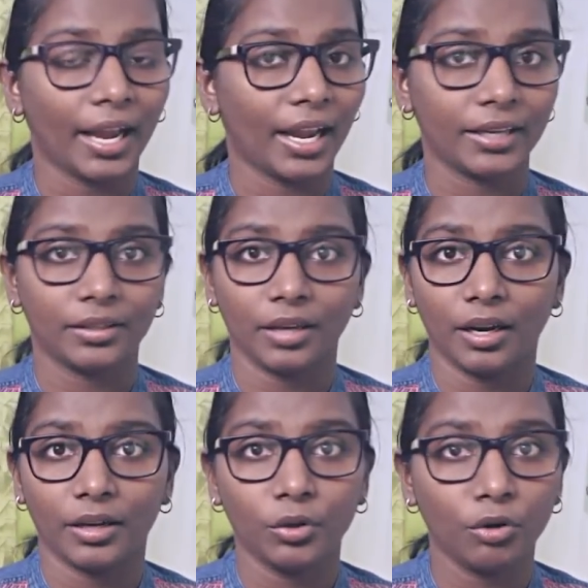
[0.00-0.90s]
I
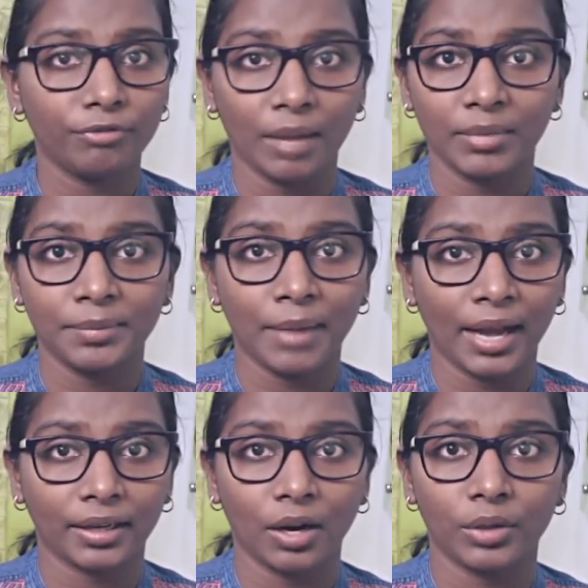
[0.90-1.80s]
had no family
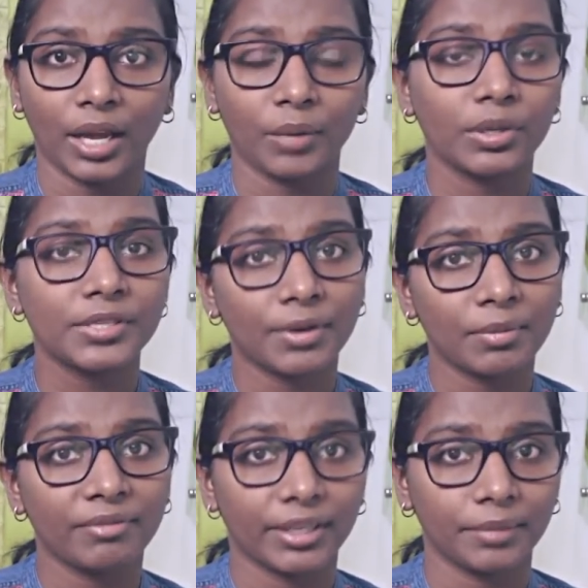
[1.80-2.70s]
background. I was
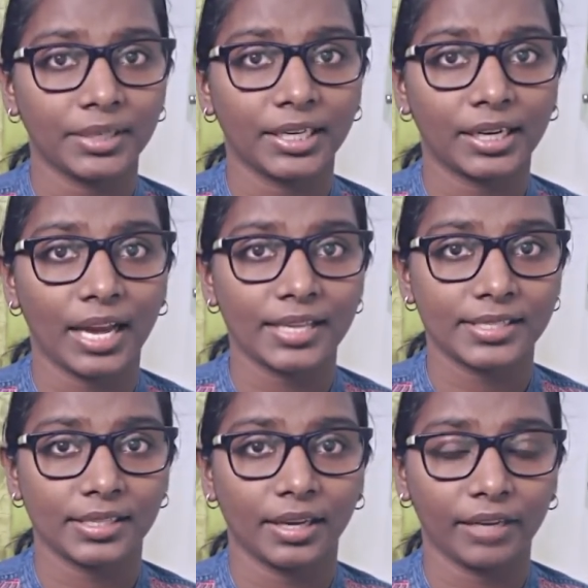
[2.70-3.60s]
from a very middle
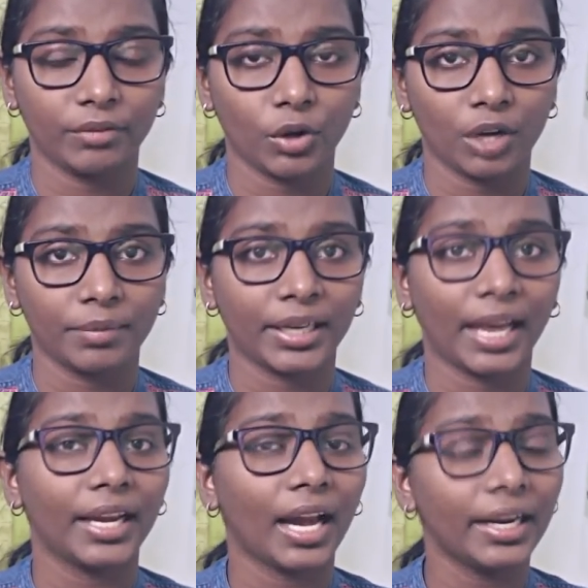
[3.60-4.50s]
class environment.
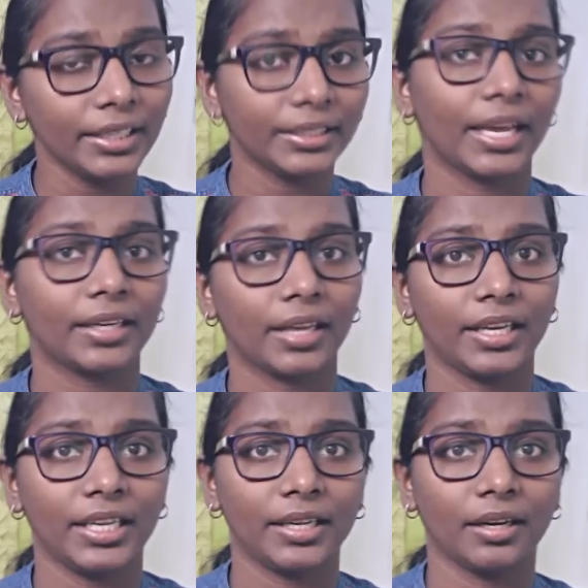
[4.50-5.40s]
I didn't get
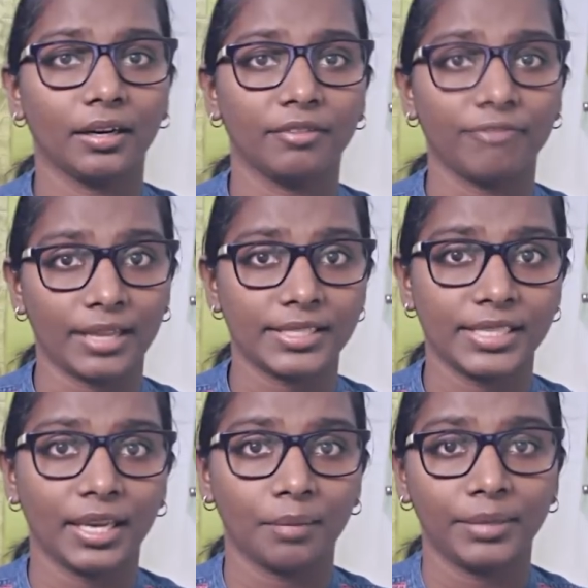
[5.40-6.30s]
any
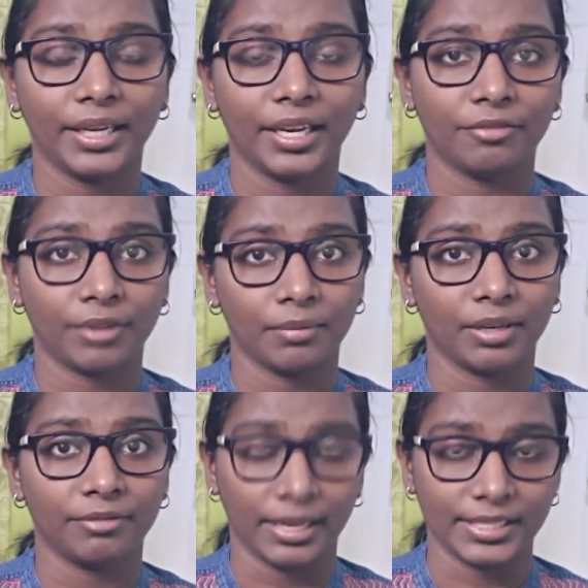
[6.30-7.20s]
fancy MBA from
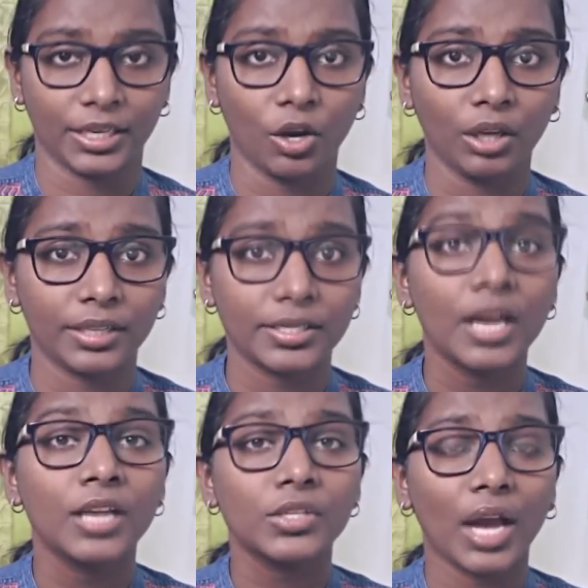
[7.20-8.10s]
a fancy college.
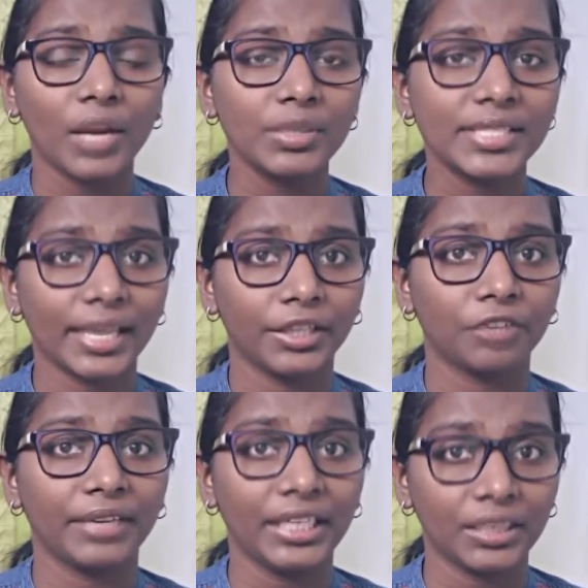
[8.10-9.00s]
So I was kind
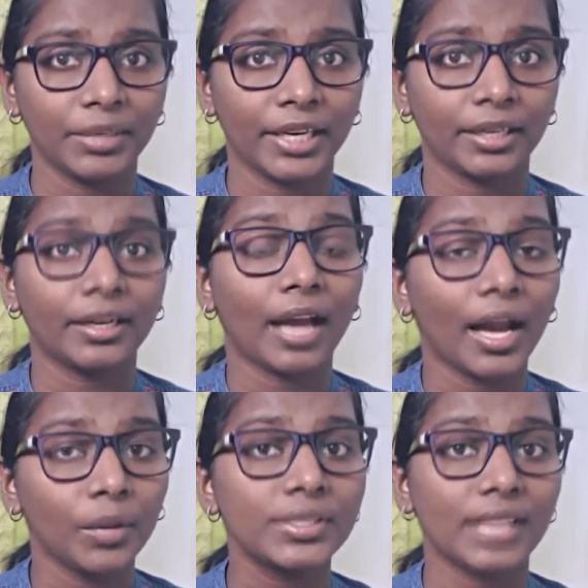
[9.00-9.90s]
of intimidated.
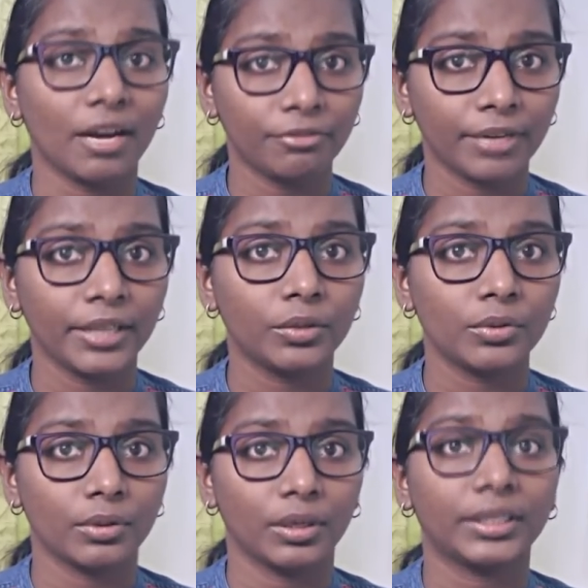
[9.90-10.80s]
I was afraid
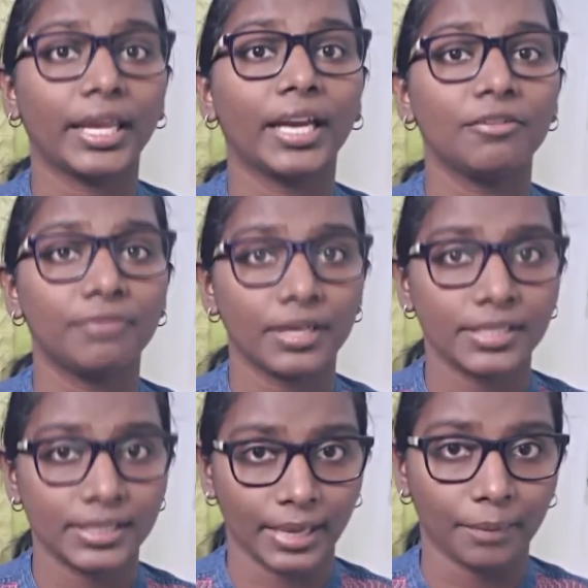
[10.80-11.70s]
to take a
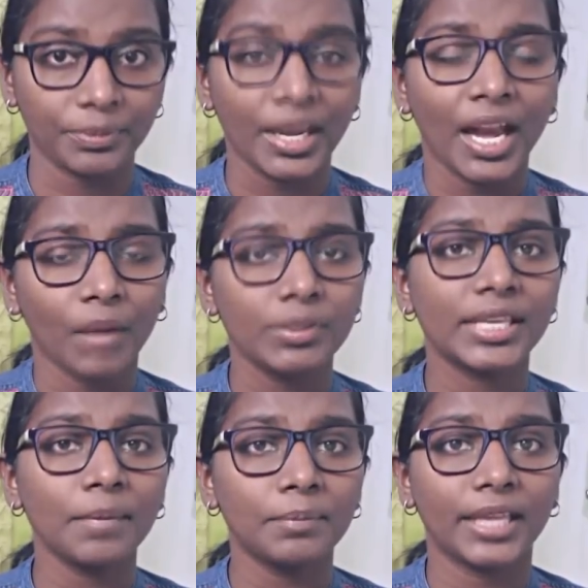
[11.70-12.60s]
first step. I was
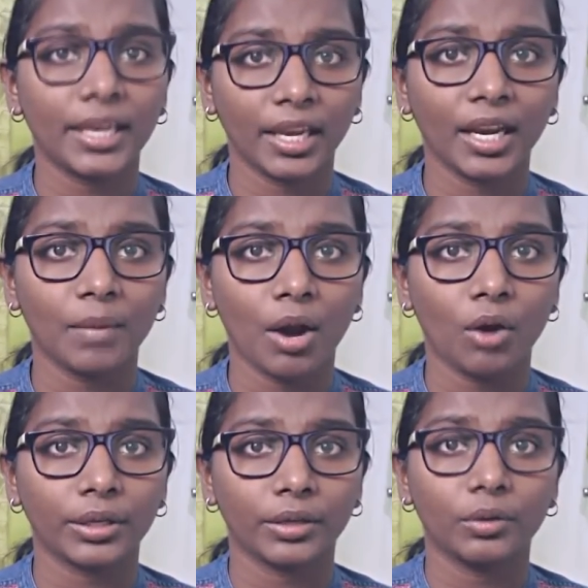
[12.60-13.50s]
keep thinking
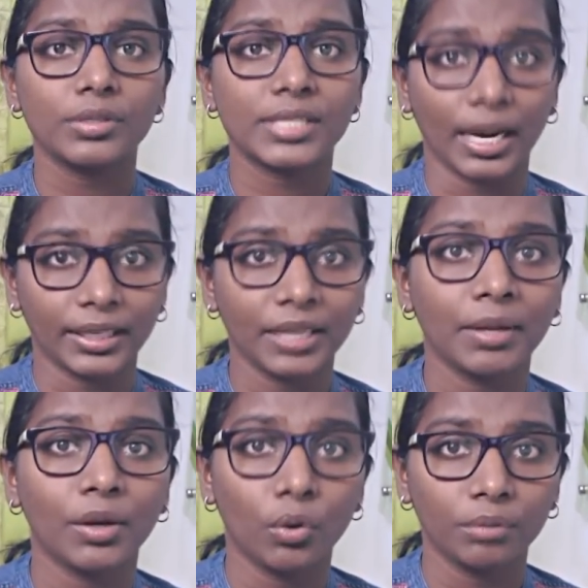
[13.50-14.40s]
about, starting
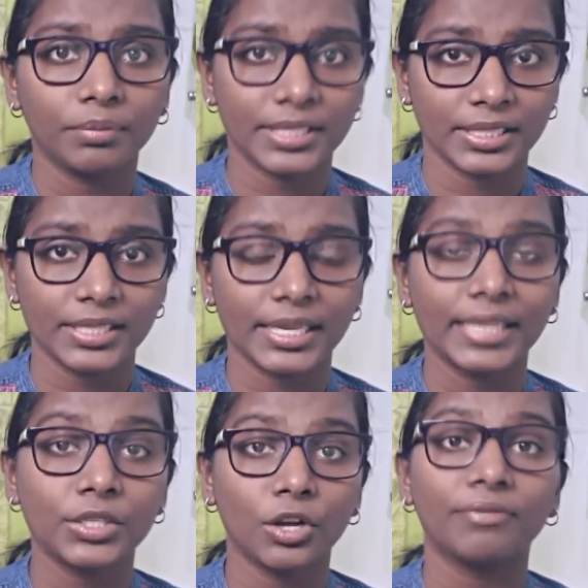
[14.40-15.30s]
my own business
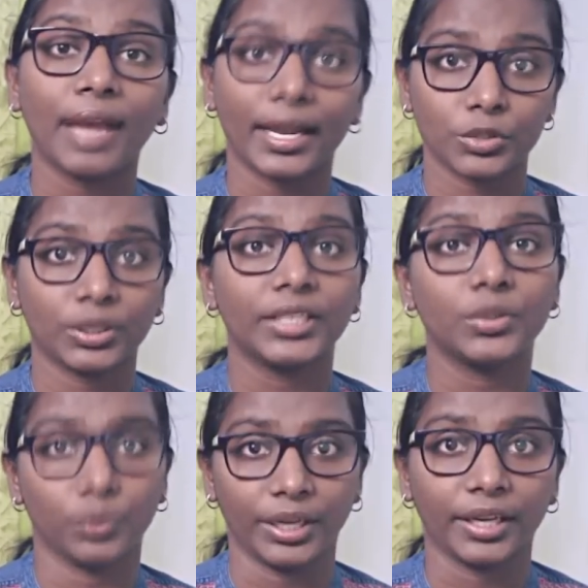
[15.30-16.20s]
instead of actually
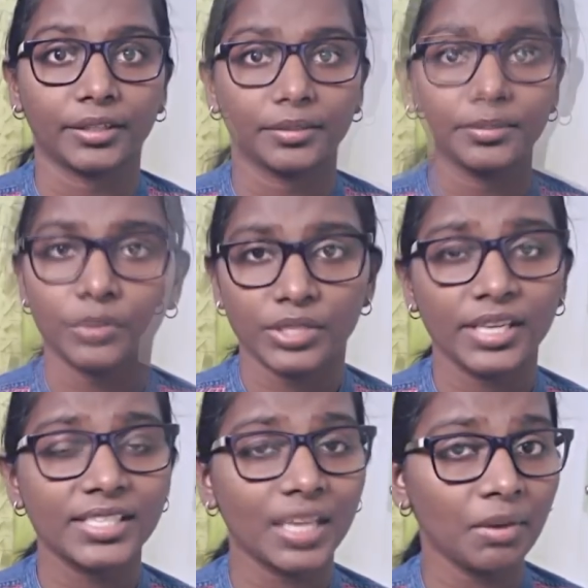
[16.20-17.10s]
doing it. You
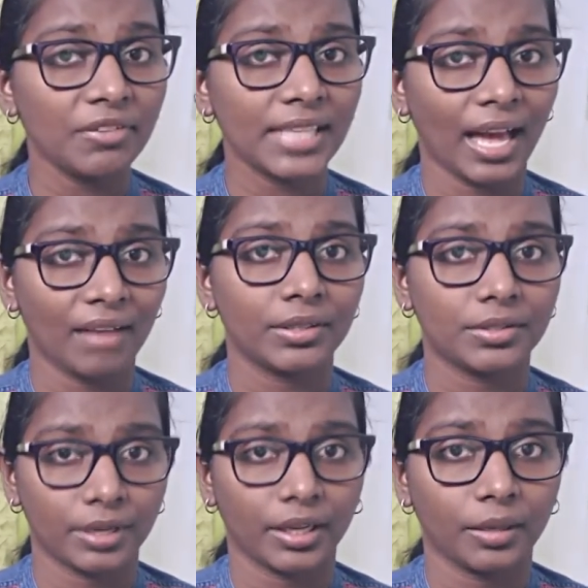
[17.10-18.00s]
see, some of us have a
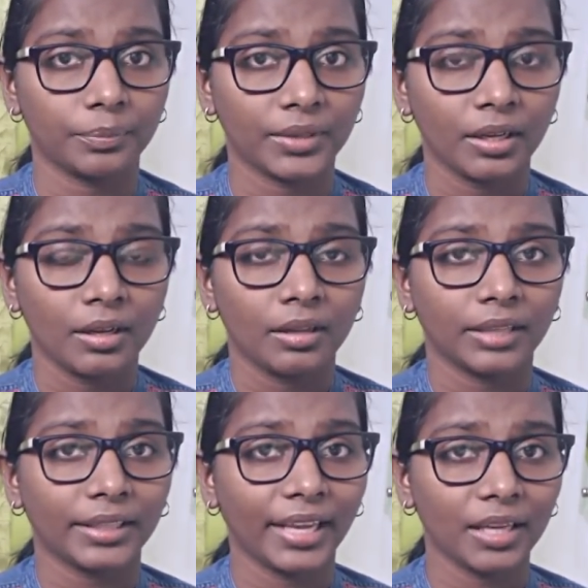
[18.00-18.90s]
dream
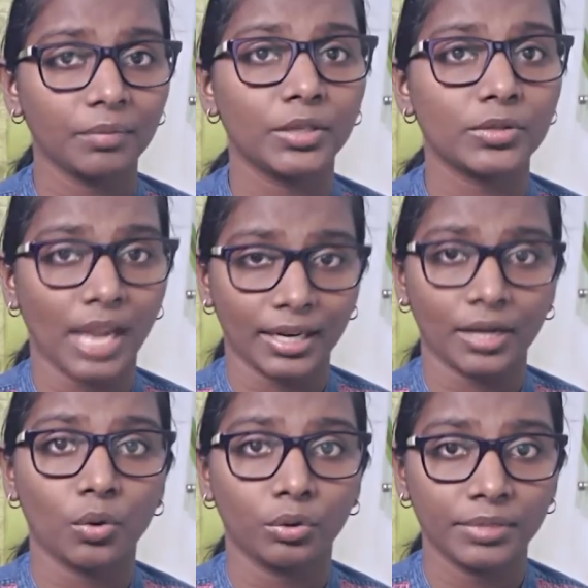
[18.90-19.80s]
that can be to start
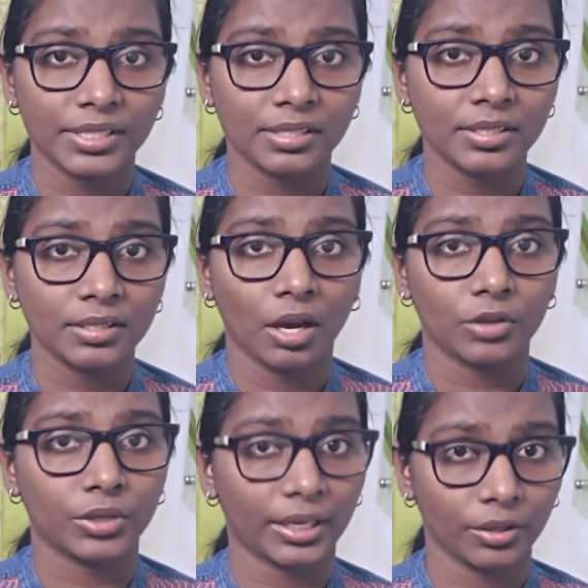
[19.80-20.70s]
our own business or
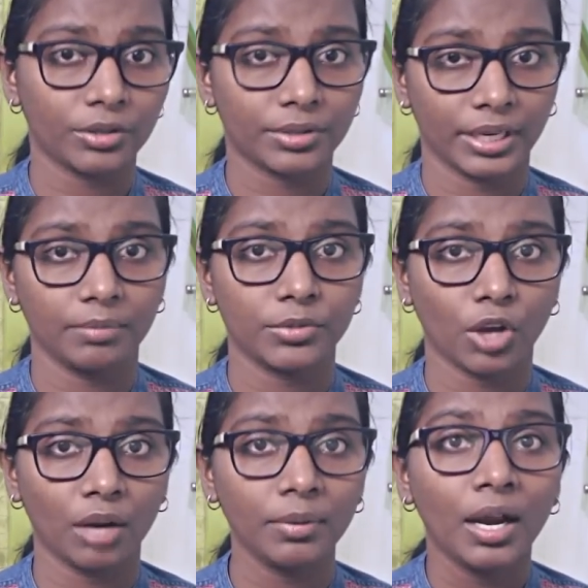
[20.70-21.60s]
to get your dream
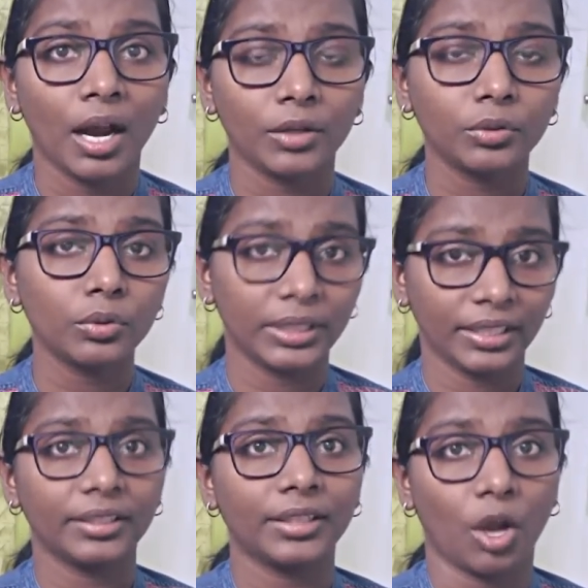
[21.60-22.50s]
job or to
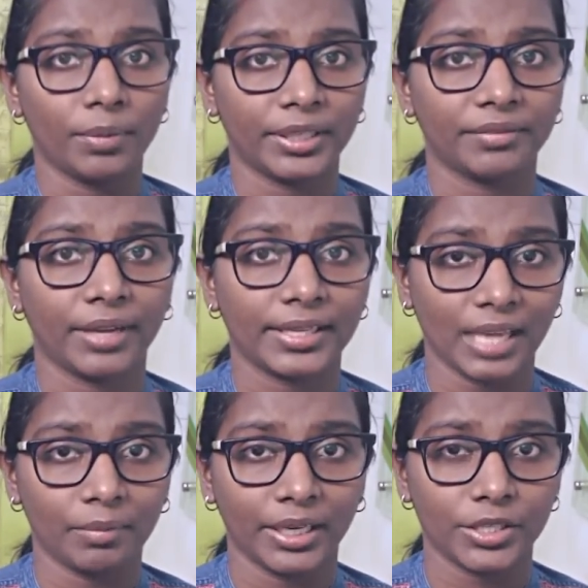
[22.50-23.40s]
clear the competitive
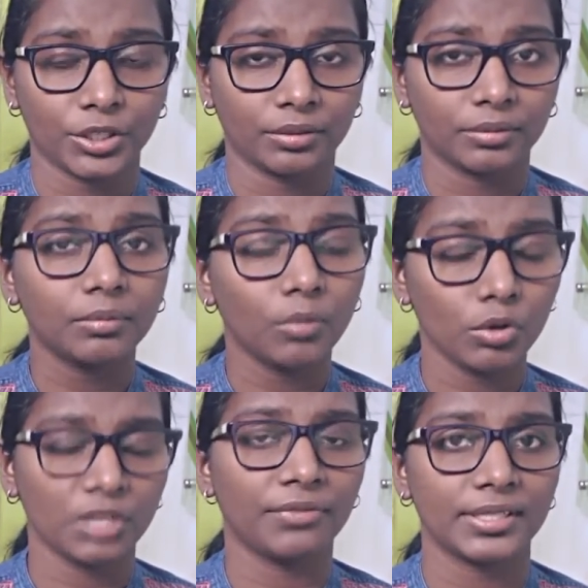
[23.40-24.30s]
examination.
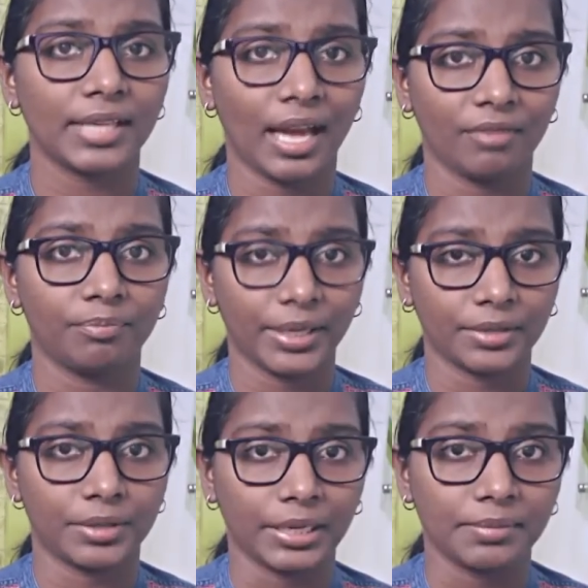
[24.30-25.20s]
Most of us have
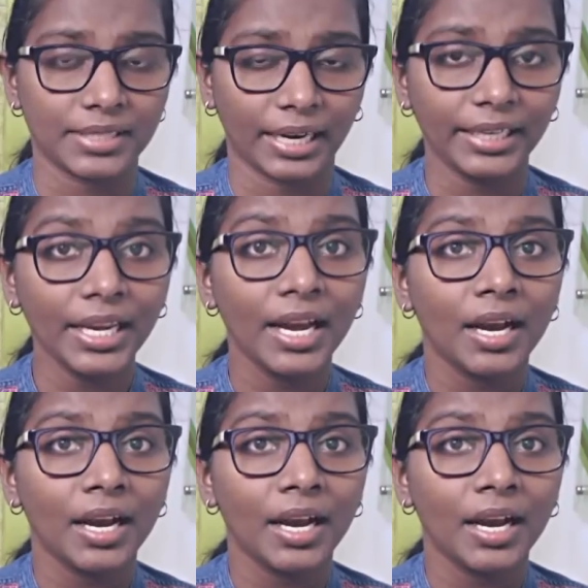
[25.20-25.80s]
big dreams, right?